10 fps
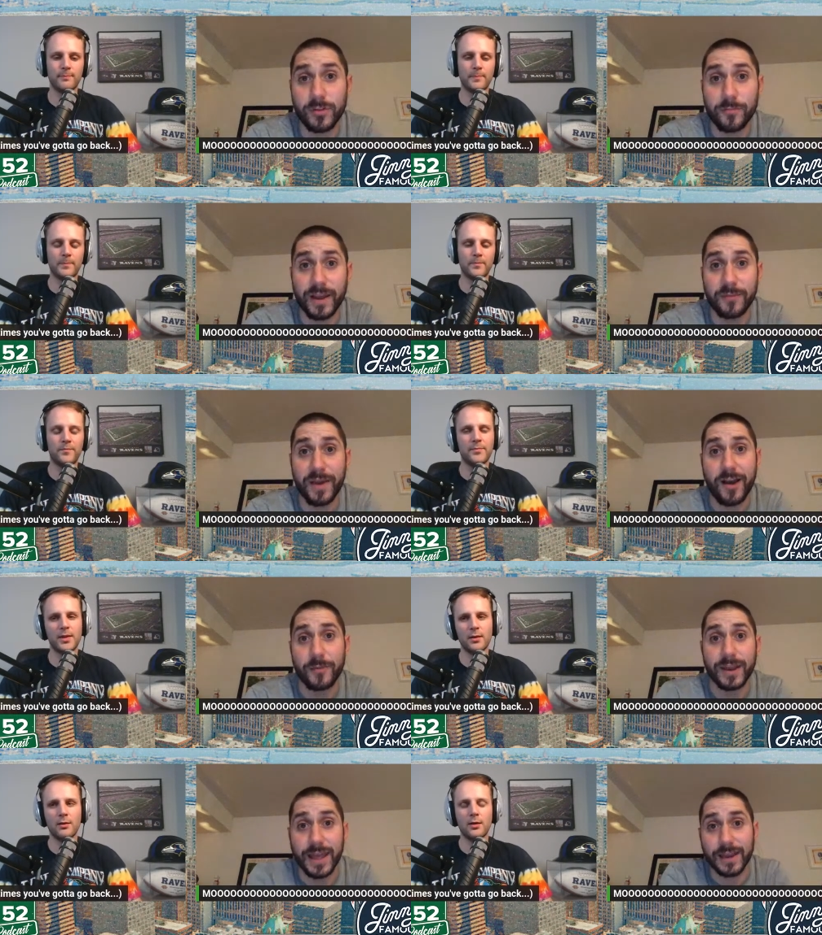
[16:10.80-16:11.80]
Speaker 1: Mike
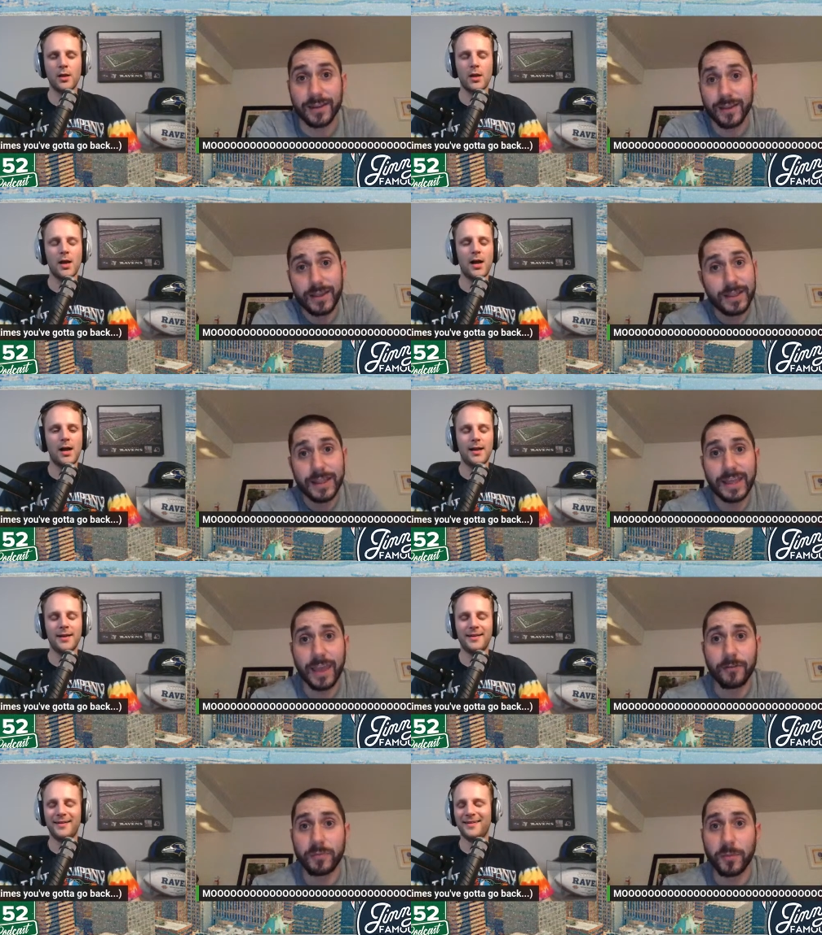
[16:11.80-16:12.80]
Baumann and he
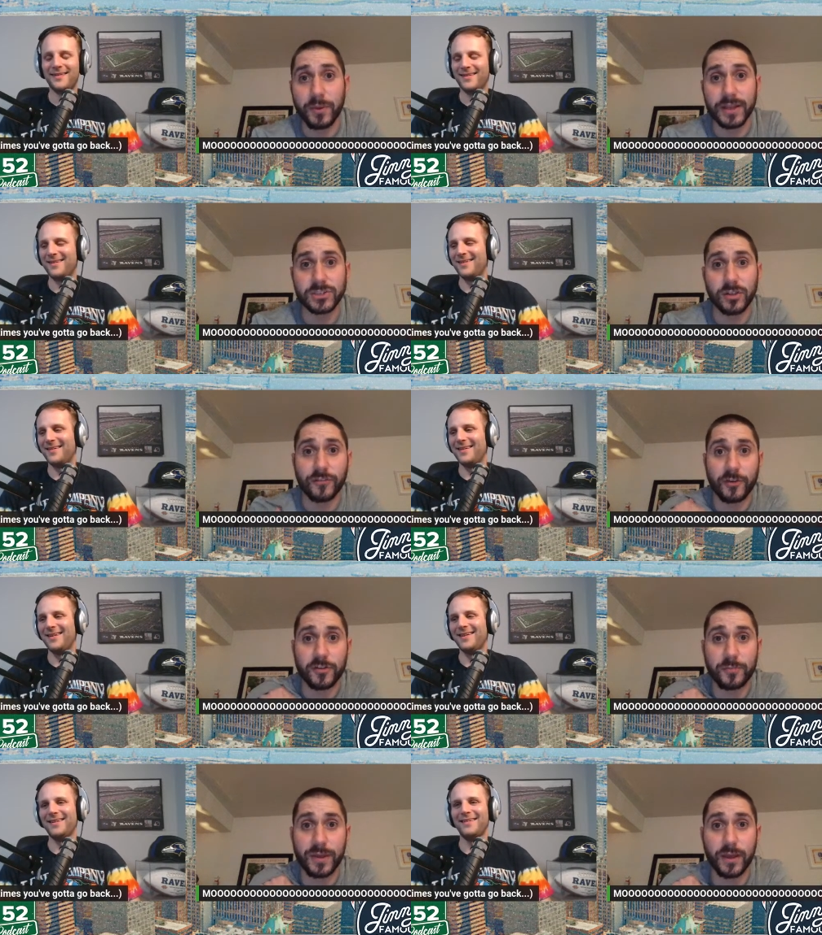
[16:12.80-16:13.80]
gave up the pitch on the
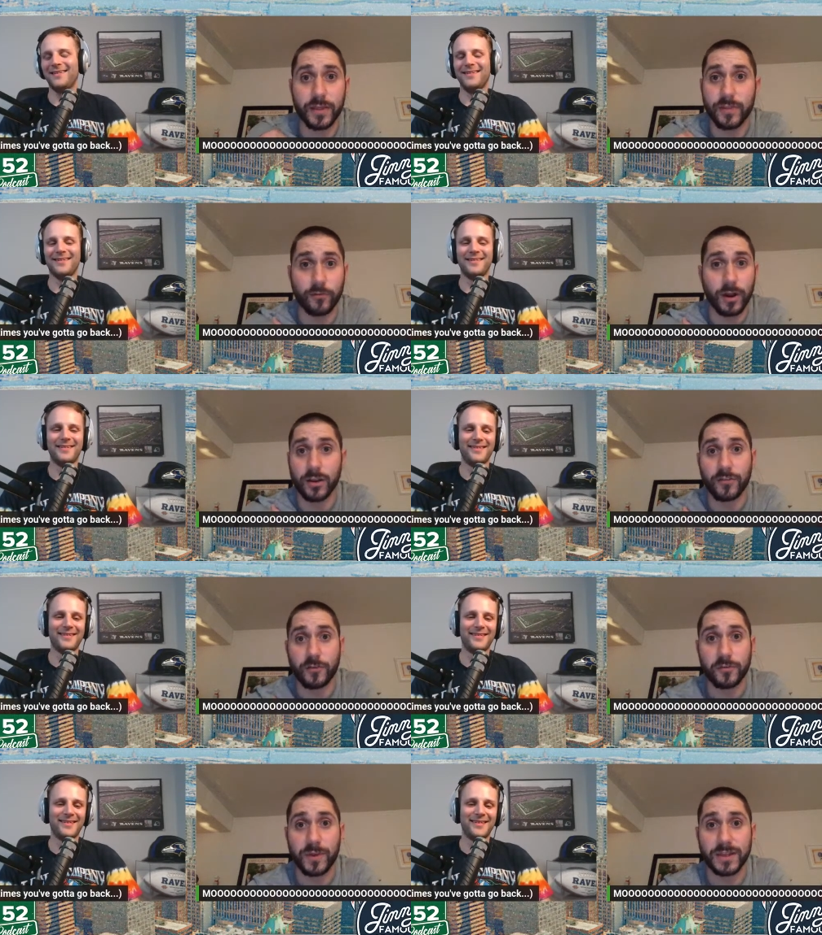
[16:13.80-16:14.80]
first pi- uh, the run on the
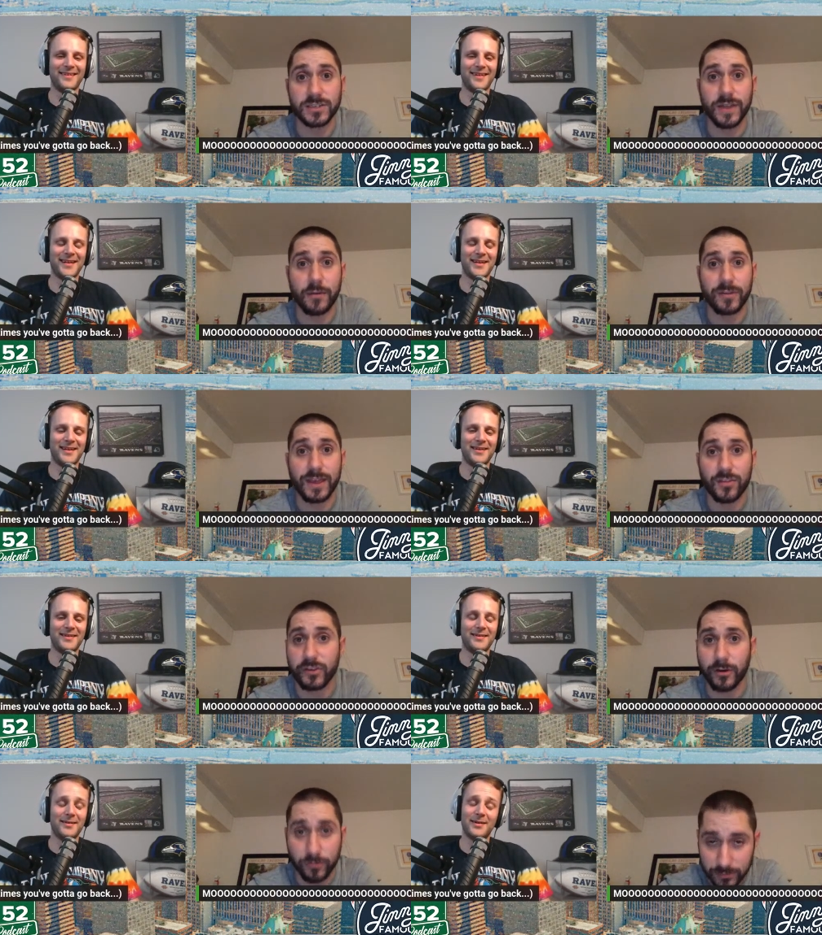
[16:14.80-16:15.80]
first pitch, and that was it.
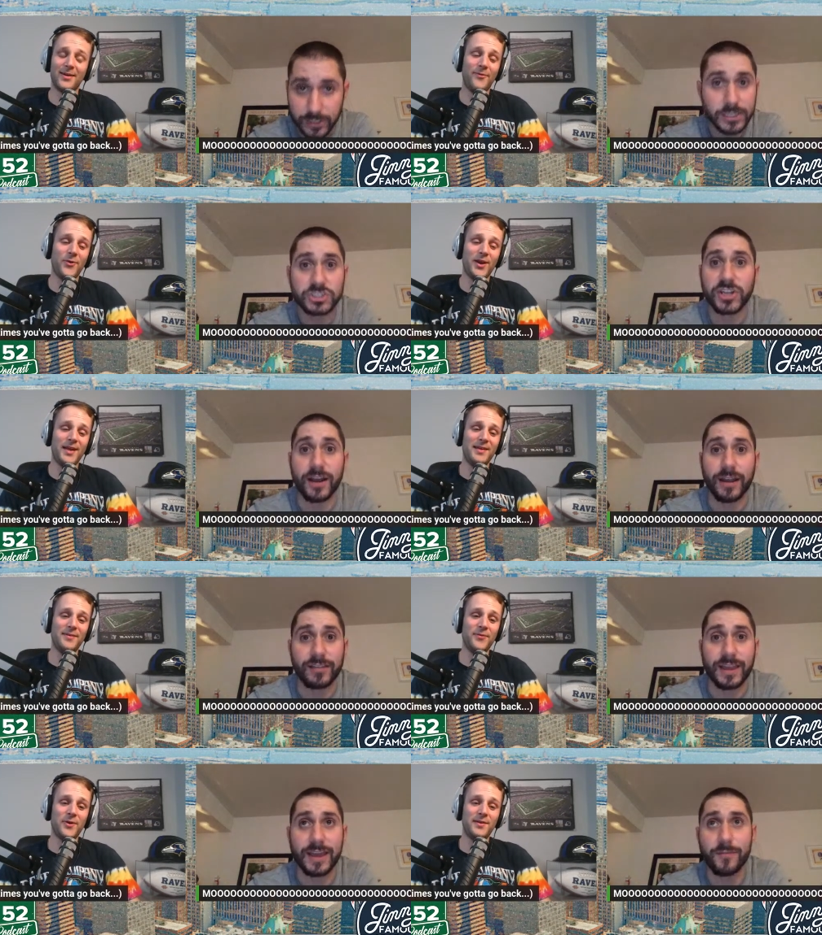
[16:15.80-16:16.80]
So for, his,
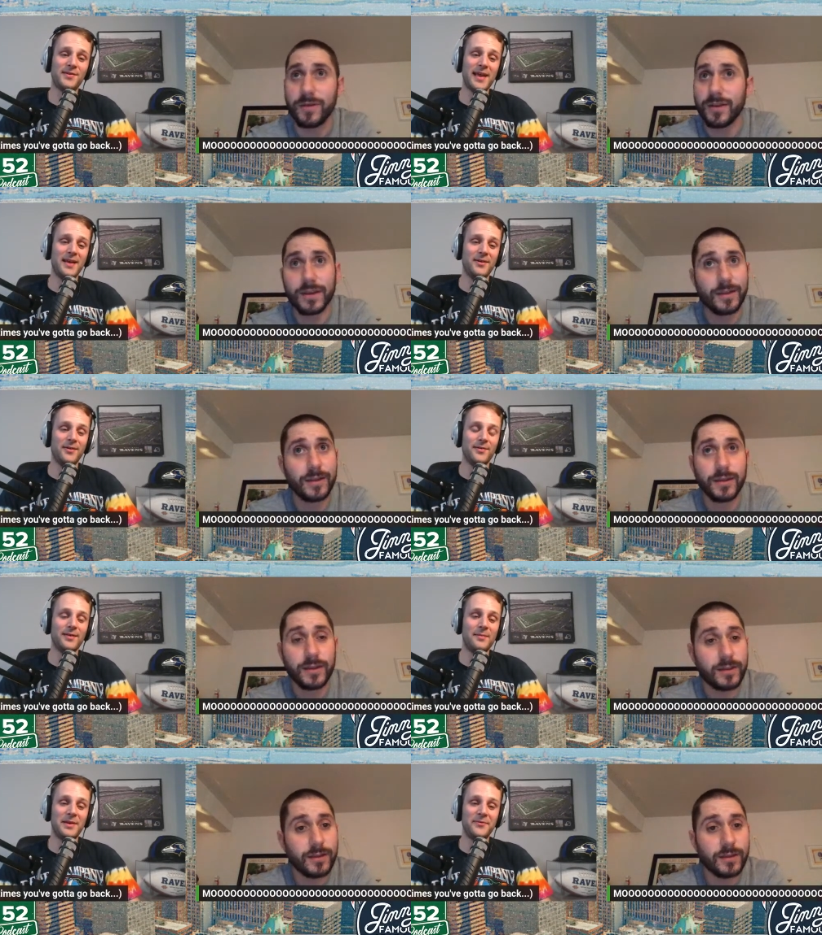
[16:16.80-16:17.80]
for his,
Speaker 2: standards,
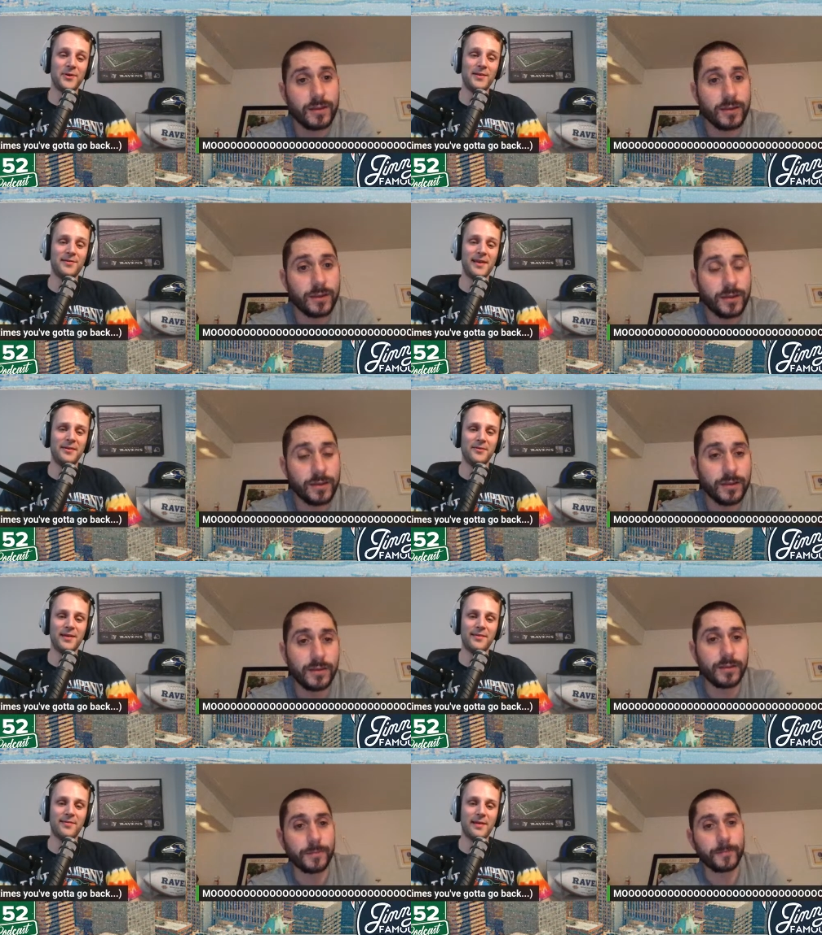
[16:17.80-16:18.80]
I mean, for his standards,
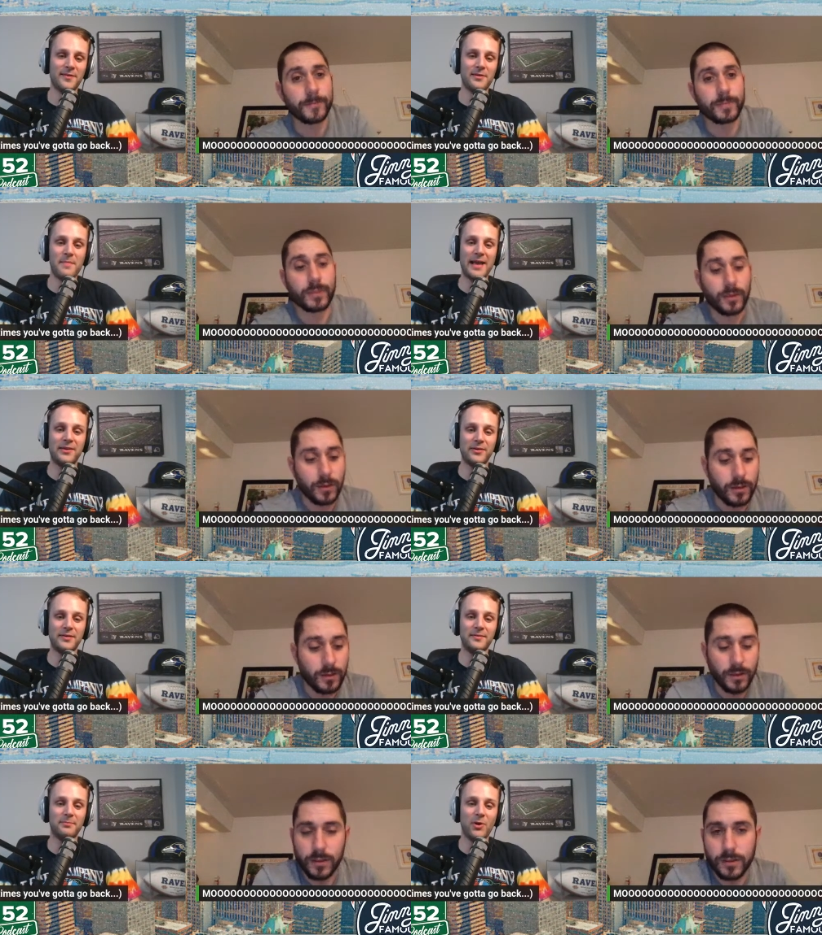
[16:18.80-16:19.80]
that's that's an
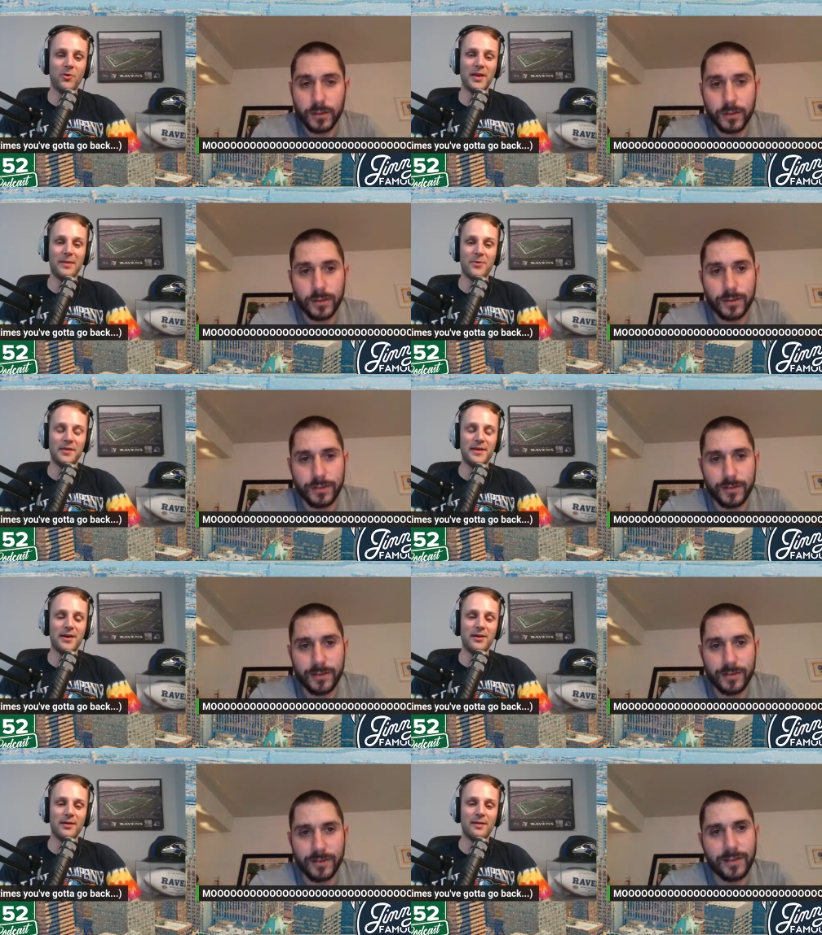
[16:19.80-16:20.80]
immaculate ball game right
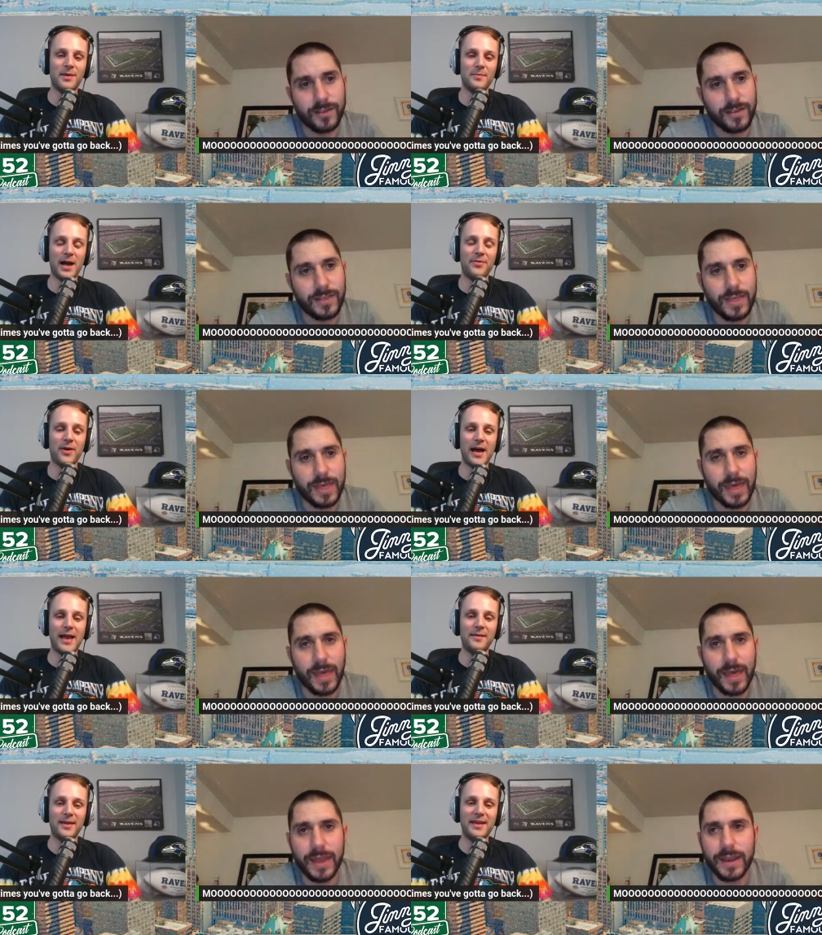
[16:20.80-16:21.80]
there. I mean, I thought
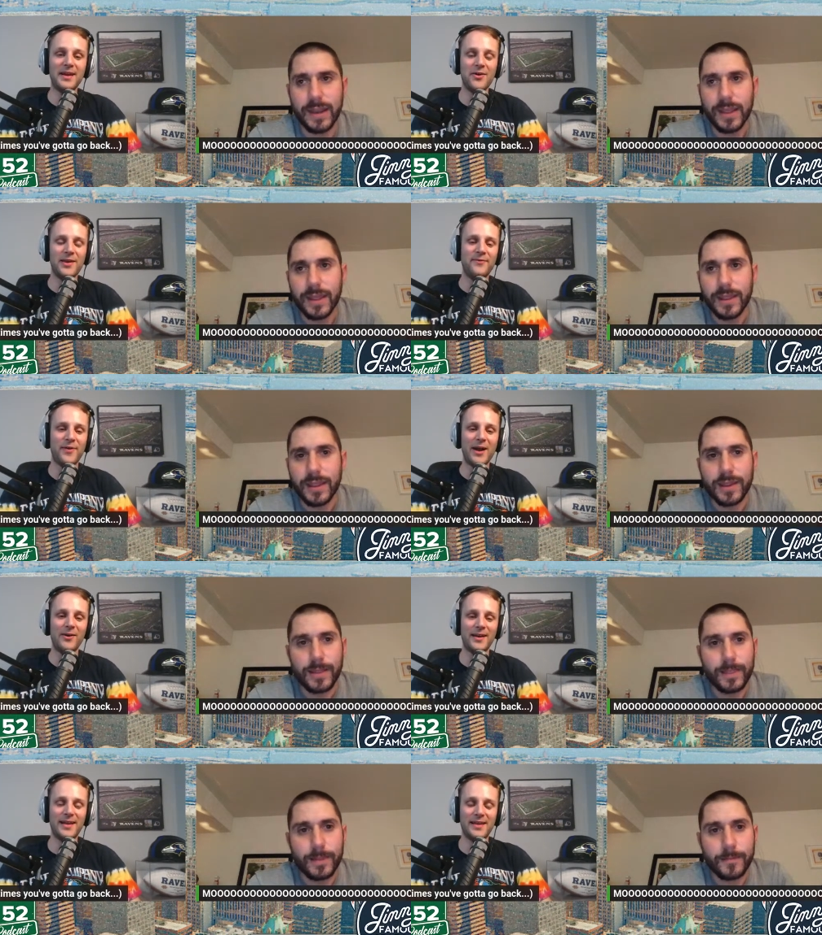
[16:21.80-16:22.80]
yeah. I, you know, he fired, he